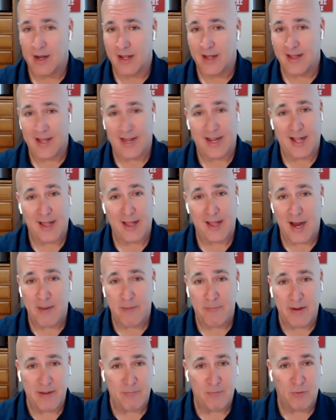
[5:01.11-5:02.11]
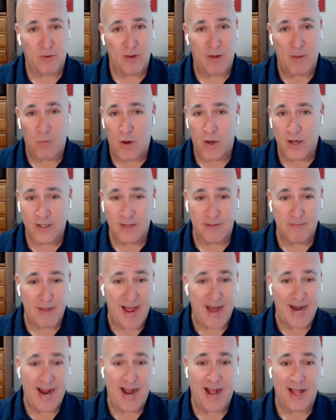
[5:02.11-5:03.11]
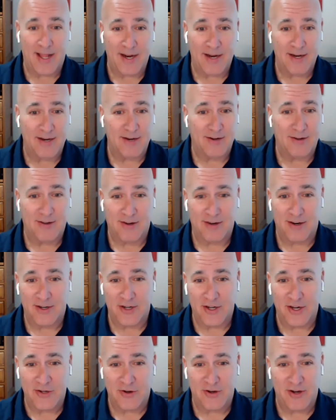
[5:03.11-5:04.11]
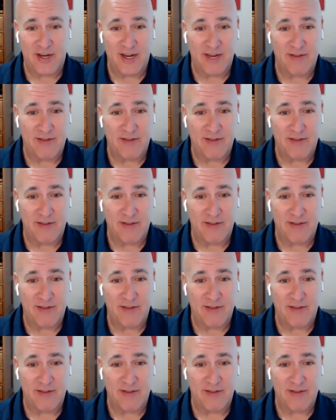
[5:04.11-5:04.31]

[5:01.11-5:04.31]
like a lot of people, I'm watching Matt Allen on Adjuster T